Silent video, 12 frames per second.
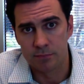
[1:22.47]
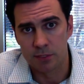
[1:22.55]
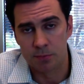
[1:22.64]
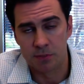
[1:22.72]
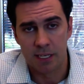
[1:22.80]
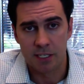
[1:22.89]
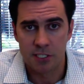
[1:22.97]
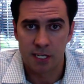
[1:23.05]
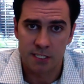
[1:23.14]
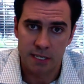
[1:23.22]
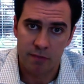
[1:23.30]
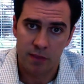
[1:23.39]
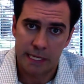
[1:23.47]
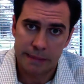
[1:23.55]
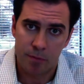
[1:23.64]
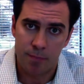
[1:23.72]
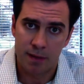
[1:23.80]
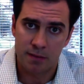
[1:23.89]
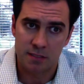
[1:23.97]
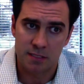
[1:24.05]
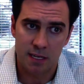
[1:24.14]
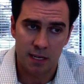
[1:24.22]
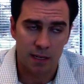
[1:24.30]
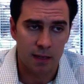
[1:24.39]
substantiates everything I'm about to
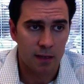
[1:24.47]
say.